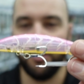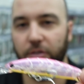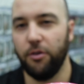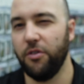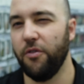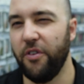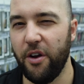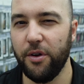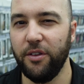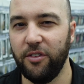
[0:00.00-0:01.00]
So it's a
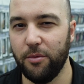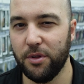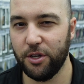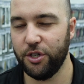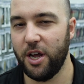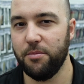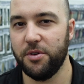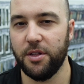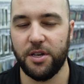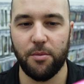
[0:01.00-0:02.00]
very similar shape to
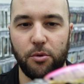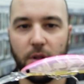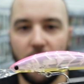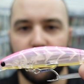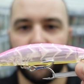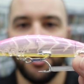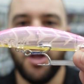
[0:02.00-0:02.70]
the double clutch,